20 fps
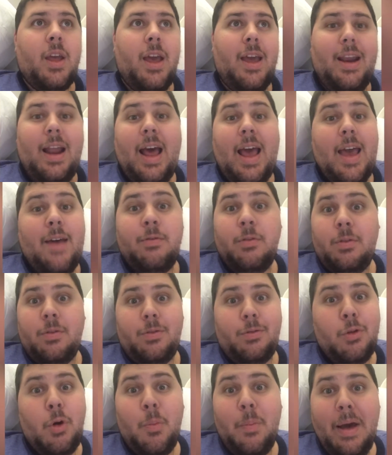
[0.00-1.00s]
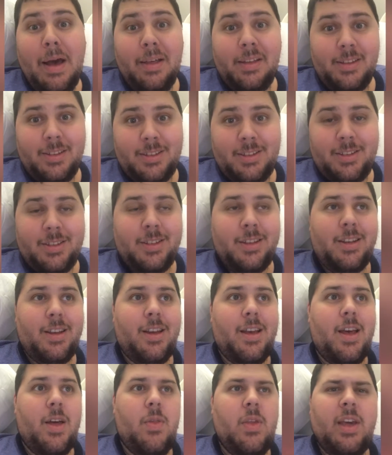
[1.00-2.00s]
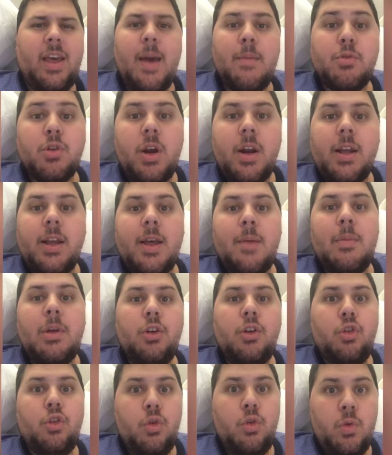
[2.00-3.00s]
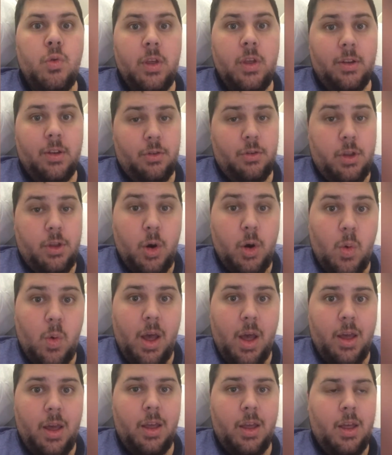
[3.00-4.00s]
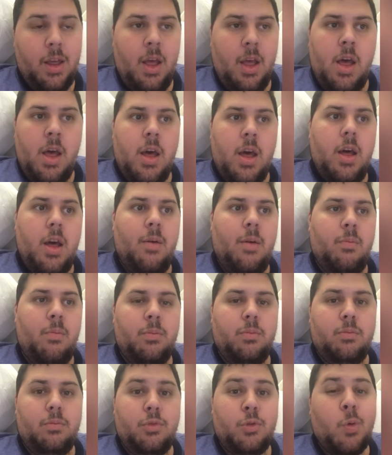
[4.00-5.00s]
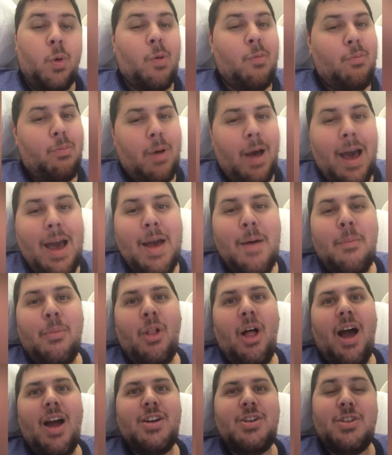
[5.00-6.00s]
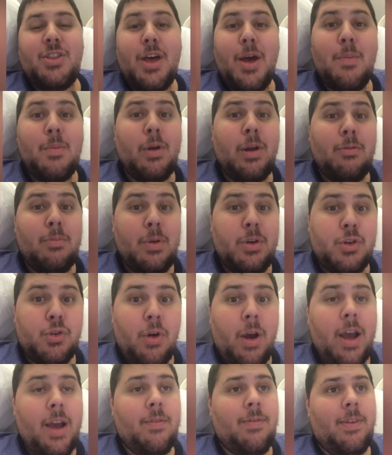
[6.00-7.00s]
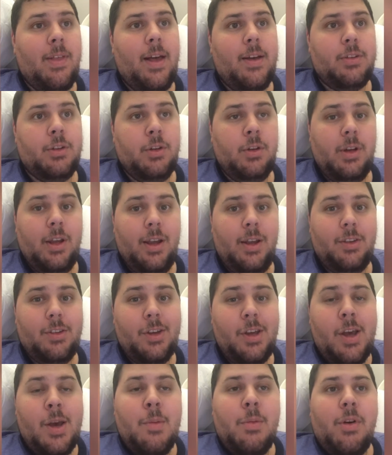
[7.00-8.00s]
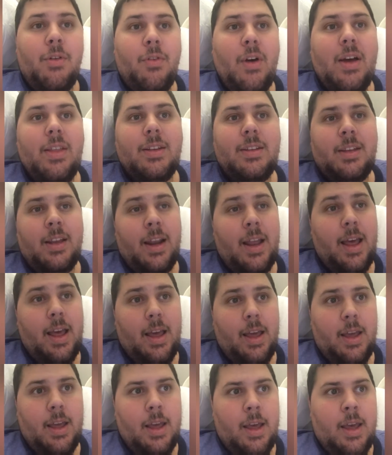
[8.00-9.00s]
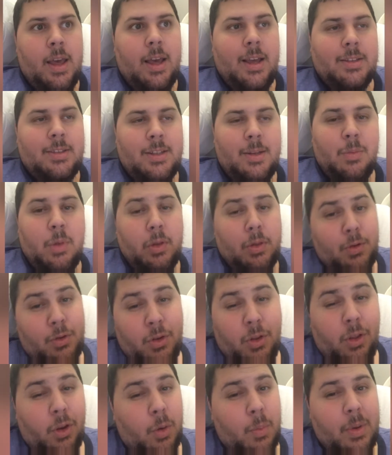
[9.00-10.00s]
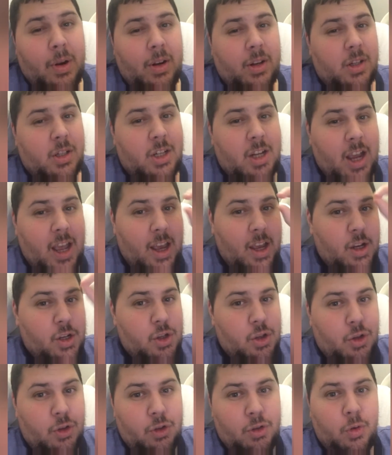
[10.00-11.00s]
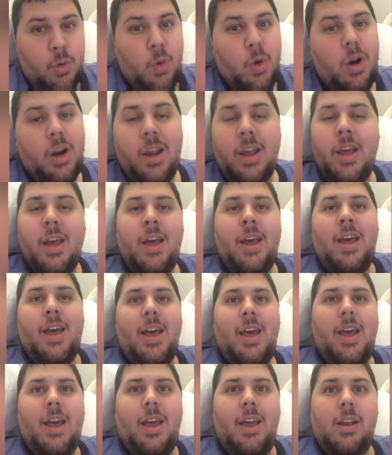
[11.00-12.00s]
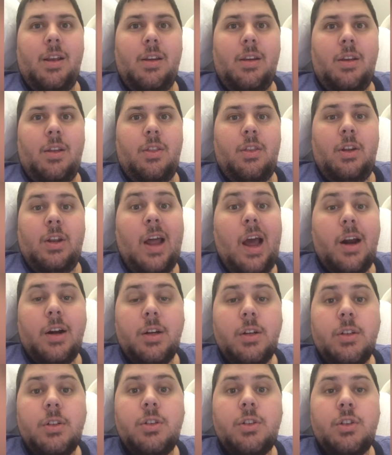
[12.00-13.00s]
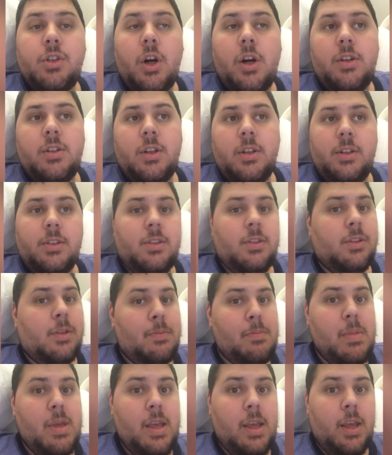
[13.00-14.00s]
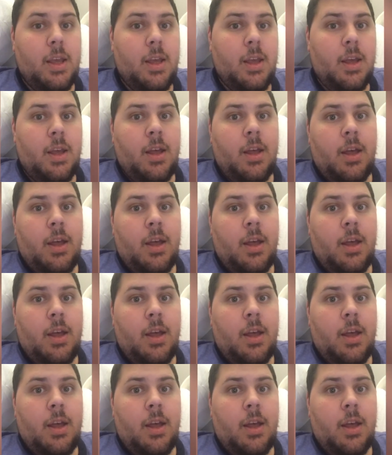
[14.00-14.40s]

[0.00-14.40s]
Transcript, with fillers: and I have no balance. And they kept trying to get me to do things their way. Um, so I, I obliged them and I've been trying for the last two days. But finally today, it seemed like there was a little bit of change in the story and the doctors started to listen to me